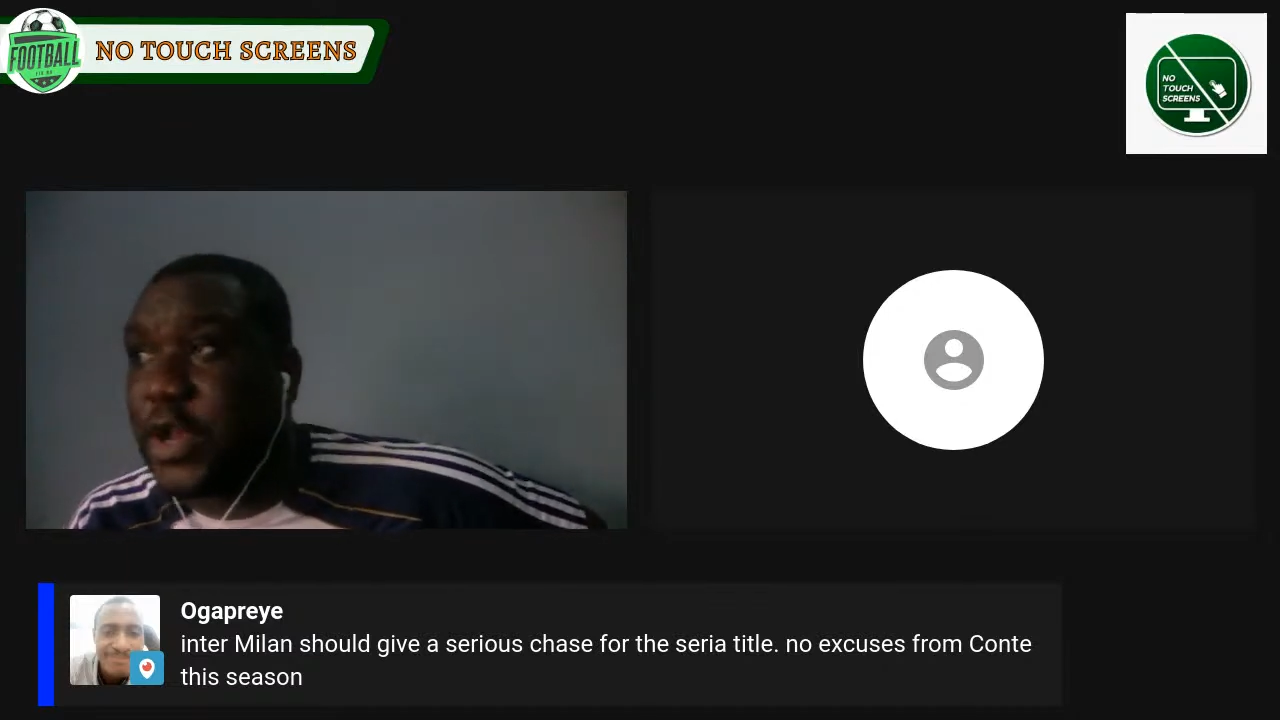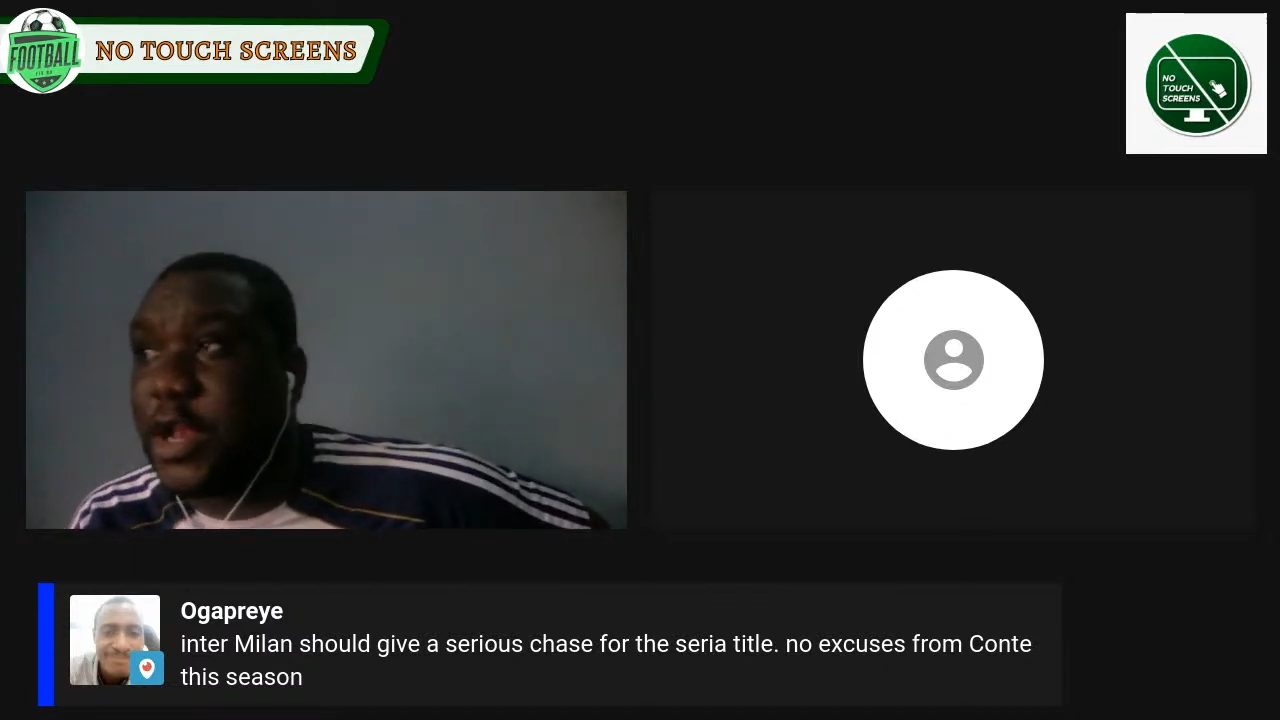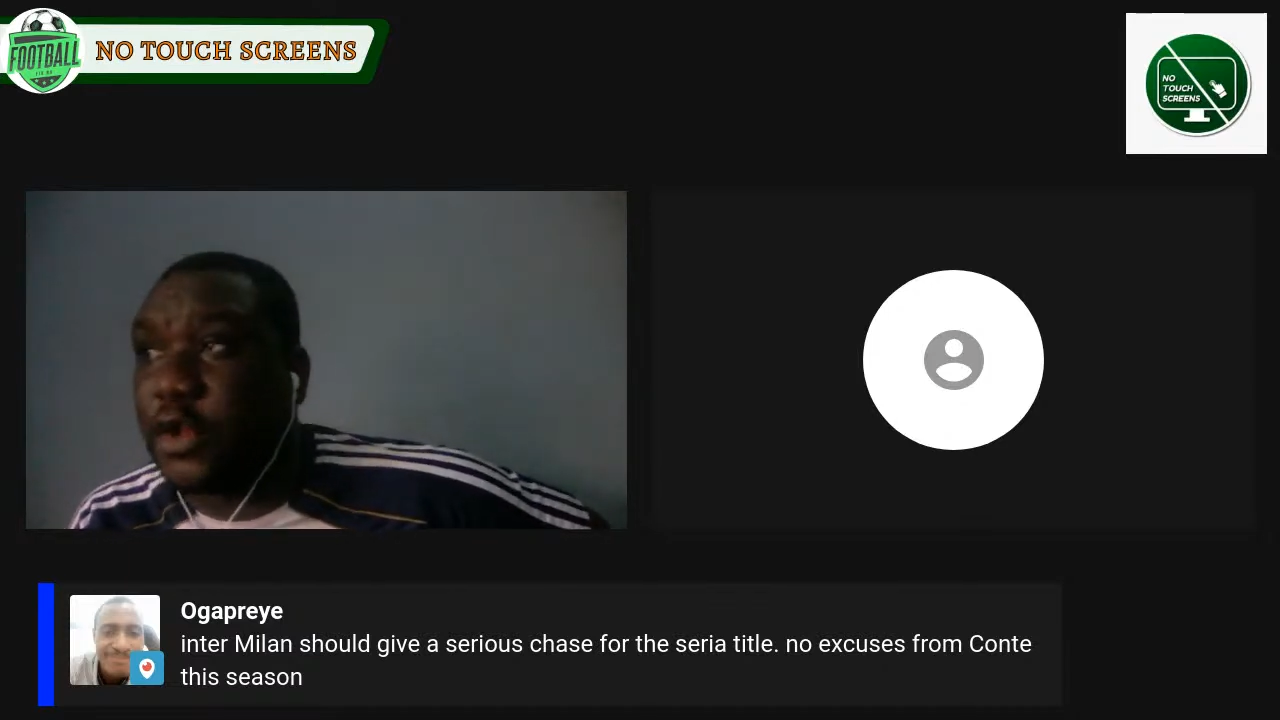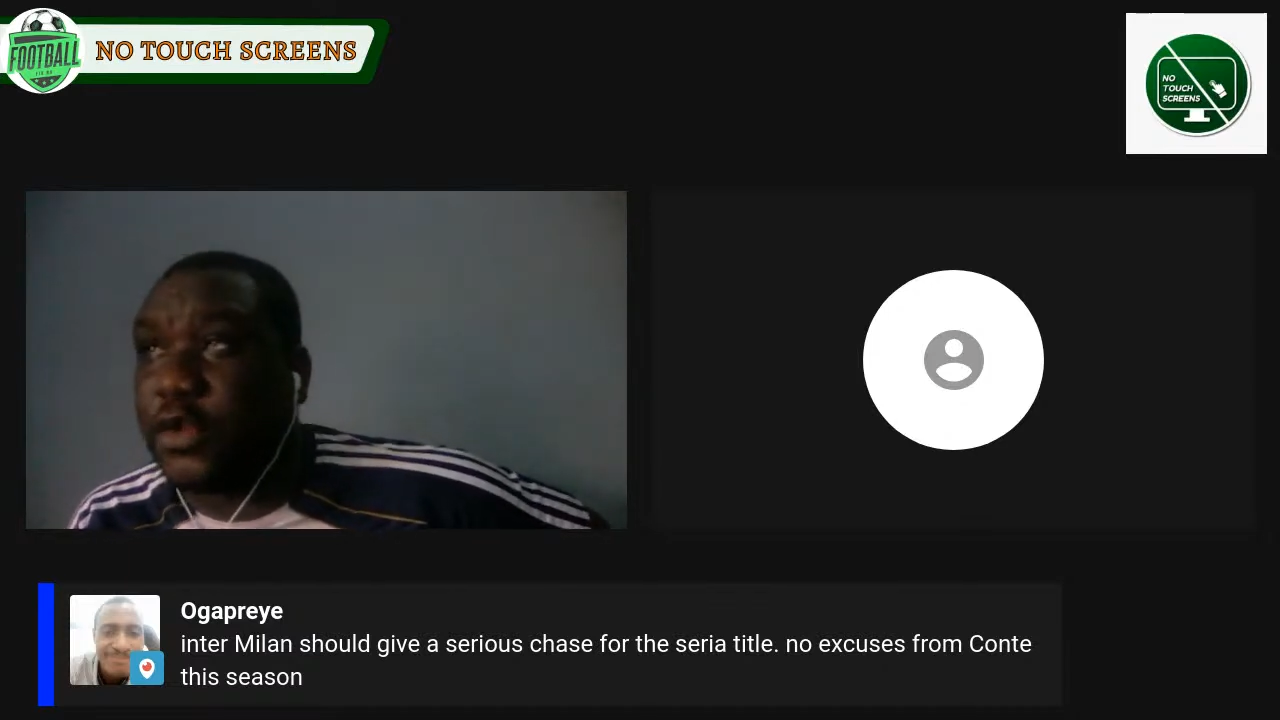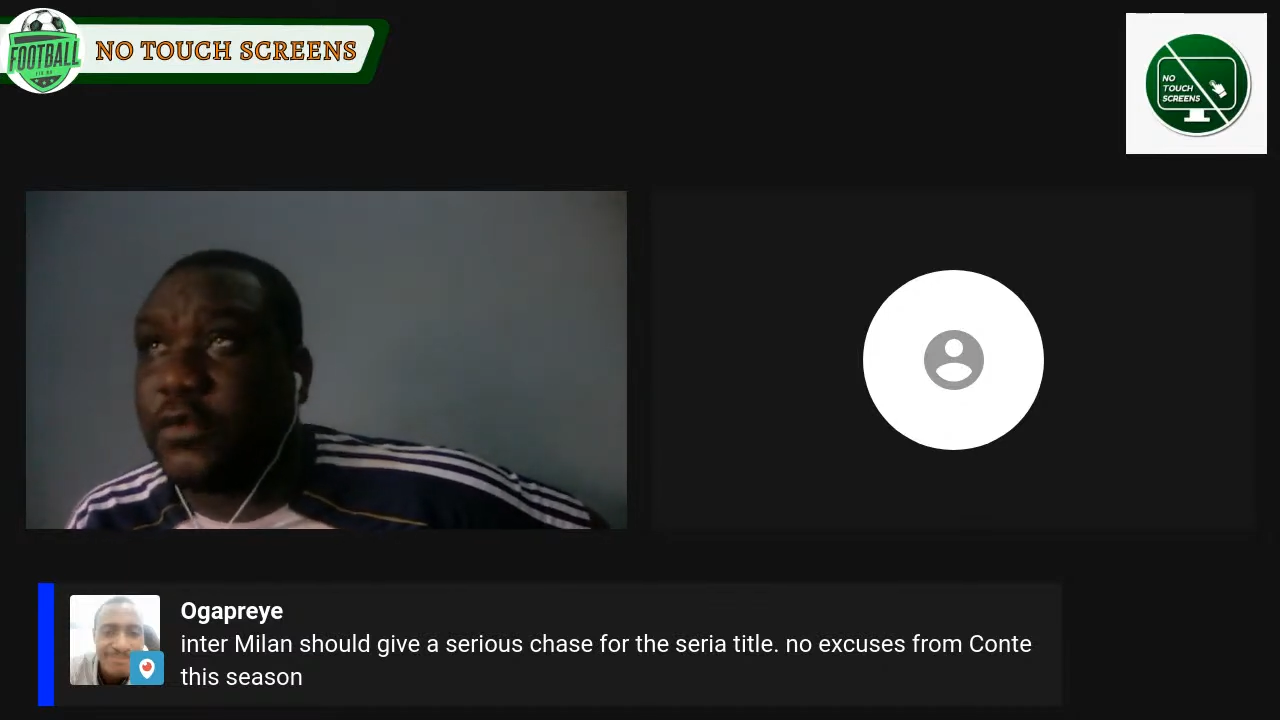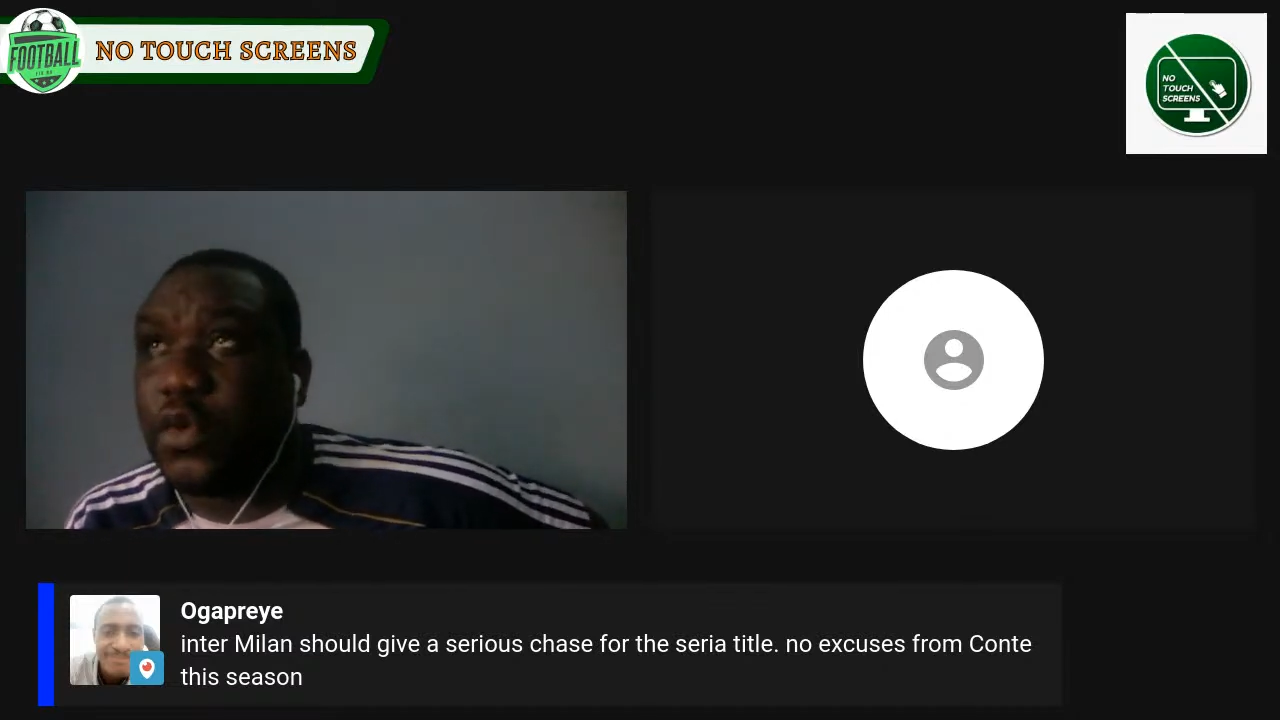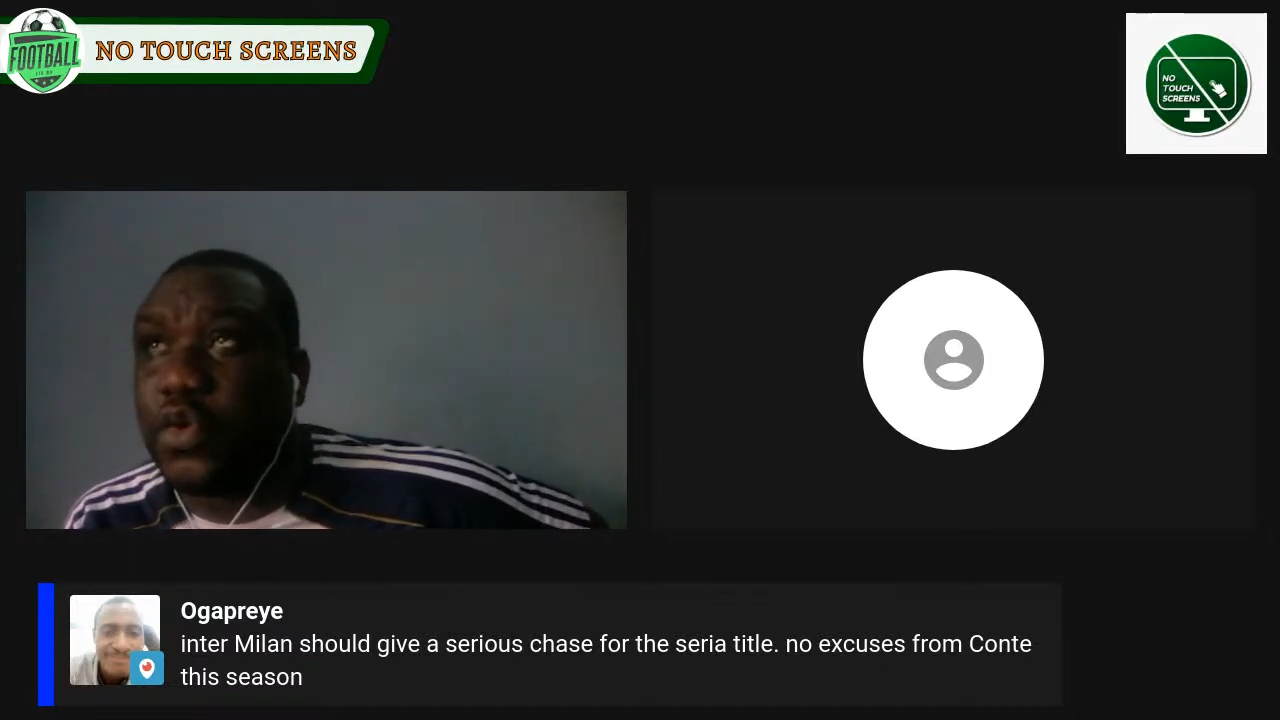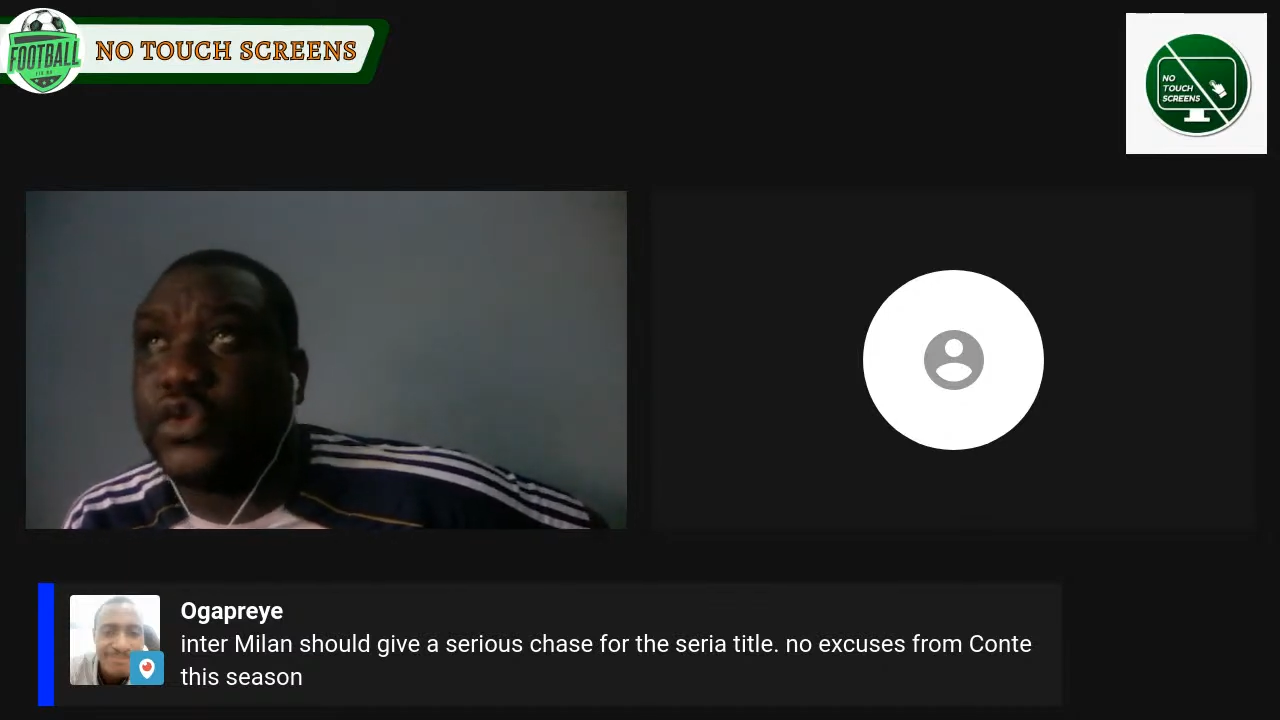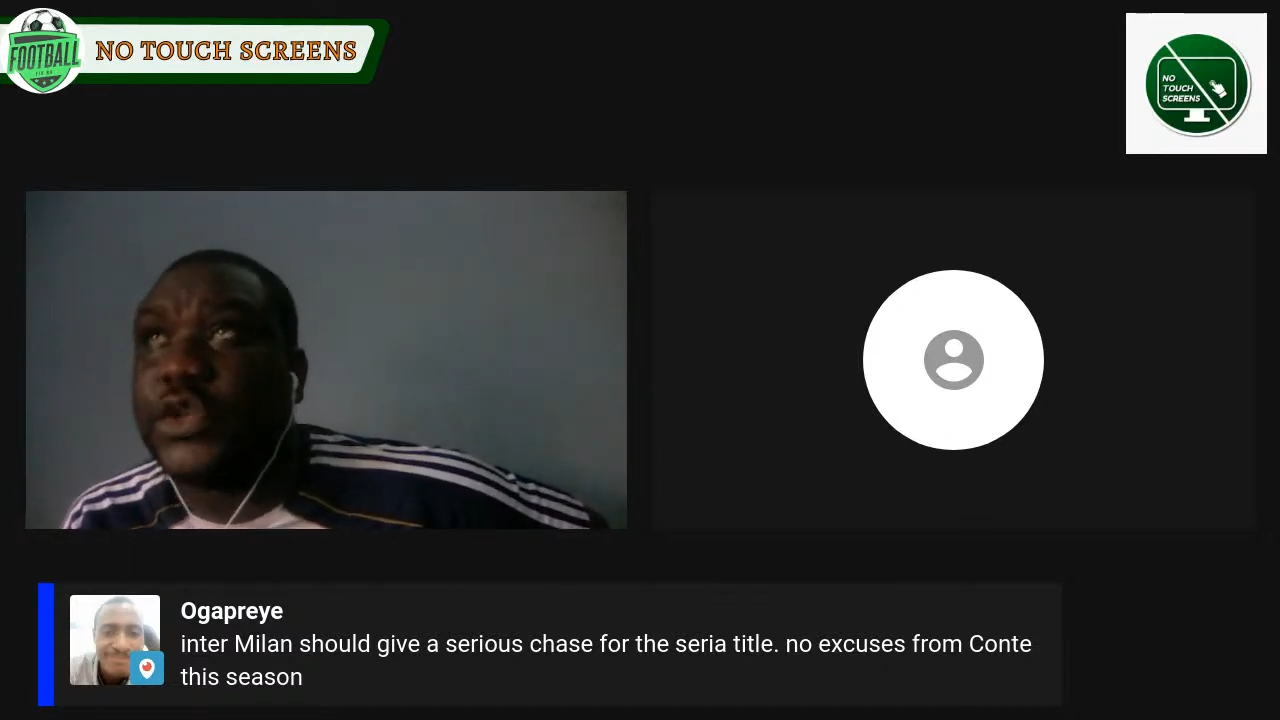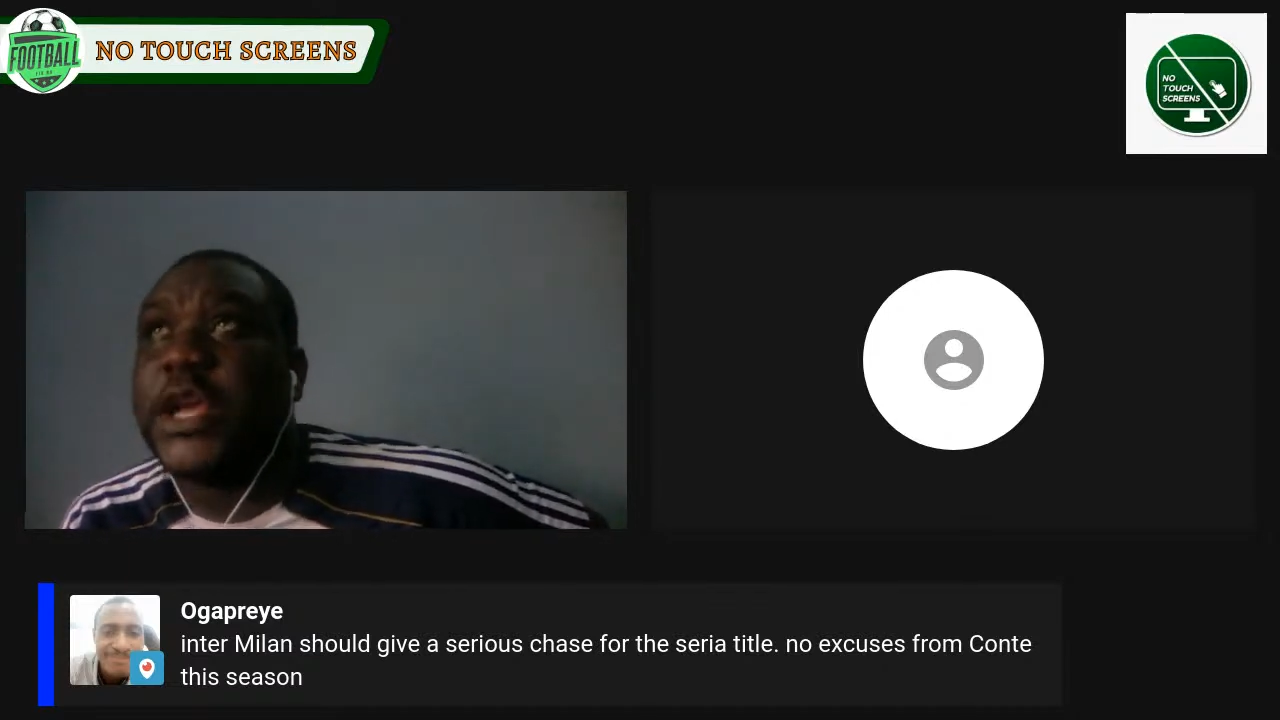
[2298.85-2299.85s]
a lot of
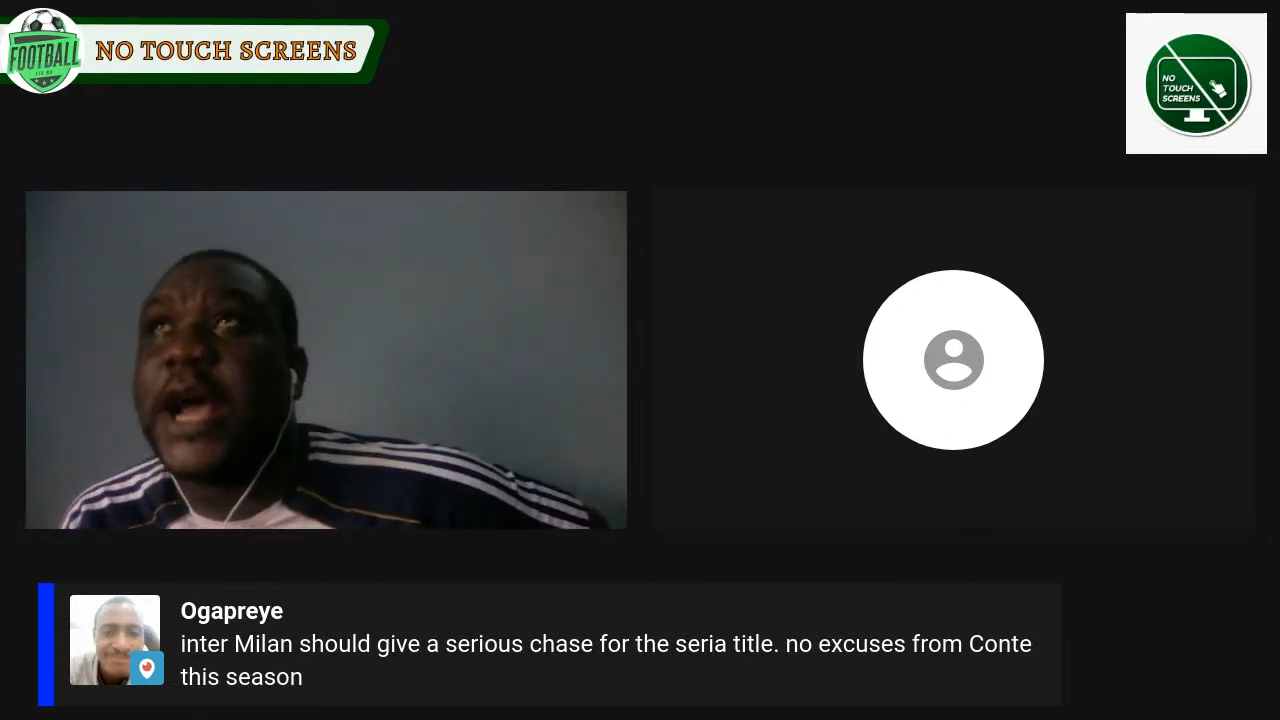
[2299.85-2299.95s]
goals.